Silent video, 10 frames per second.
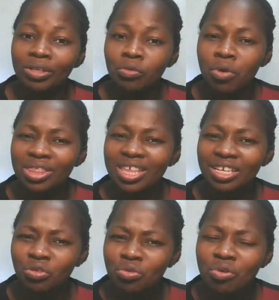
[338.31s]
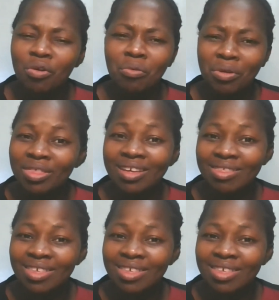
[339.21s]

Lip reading: what they do or what they